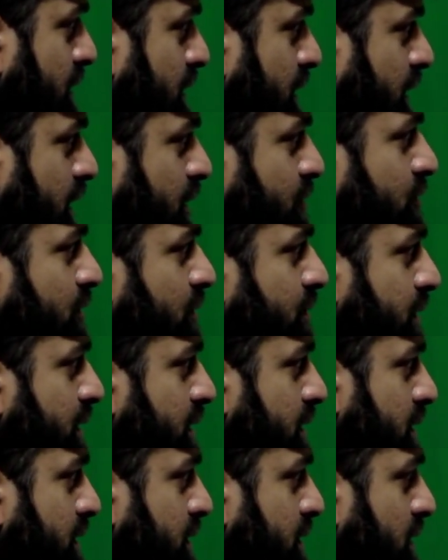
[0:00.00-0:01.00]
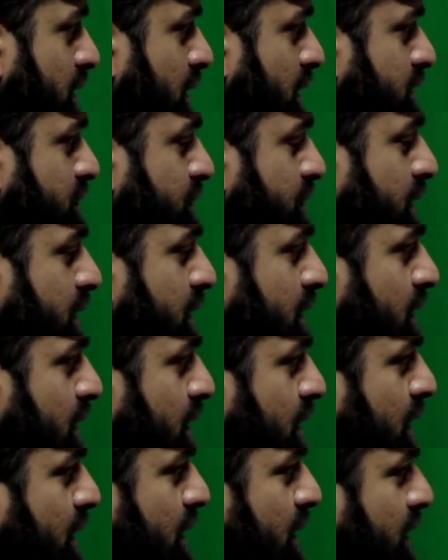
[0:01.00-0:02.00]
it will be class B.
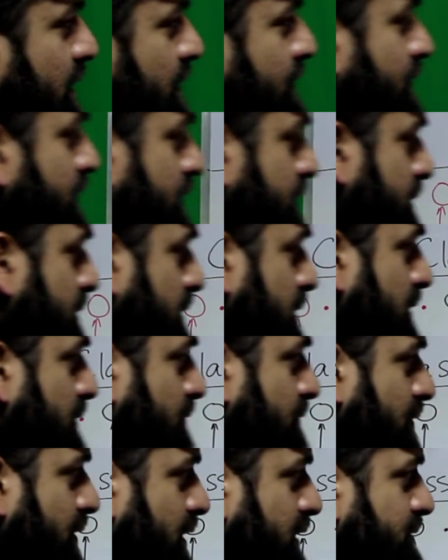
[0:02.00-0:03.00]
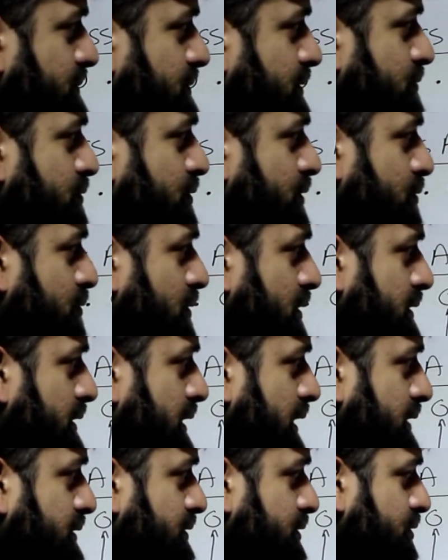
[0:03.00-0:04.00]
If it falls between
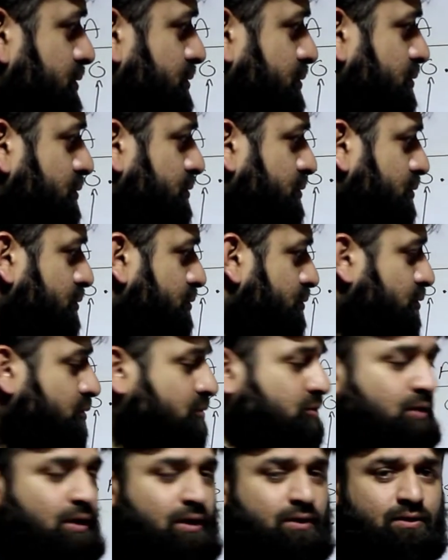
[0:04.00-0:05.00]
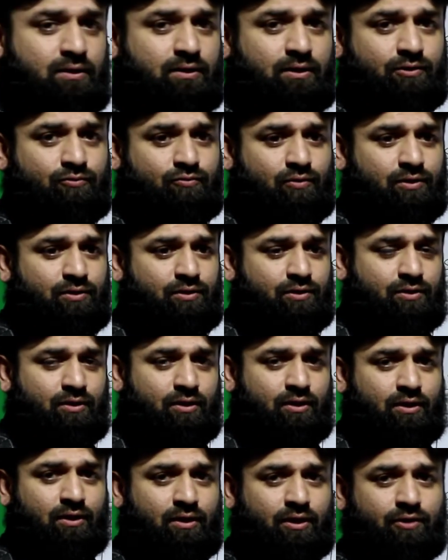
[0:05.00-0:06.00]
192 to
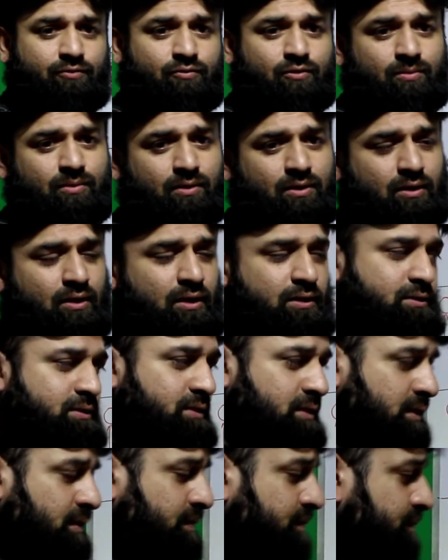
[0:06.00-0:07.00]
223, it will be class C.